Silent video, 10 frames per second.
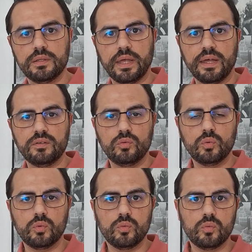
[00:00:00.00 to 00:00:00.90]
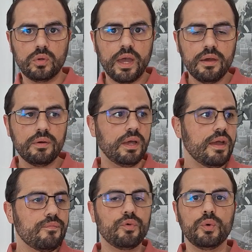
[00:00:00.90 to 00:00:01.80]
that
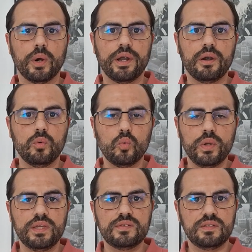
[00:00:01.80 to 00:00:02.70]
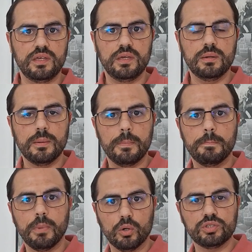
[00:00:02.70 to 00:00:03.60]
everywhere we see
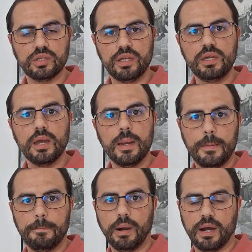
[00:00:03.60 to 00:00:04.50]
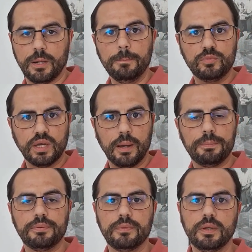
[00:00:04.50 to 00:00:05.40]
mostly bottom
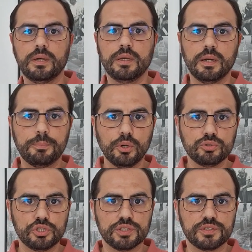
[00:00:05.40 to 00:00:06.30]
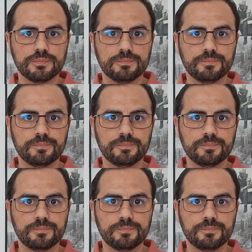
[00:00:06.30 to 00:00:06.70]
top approaches.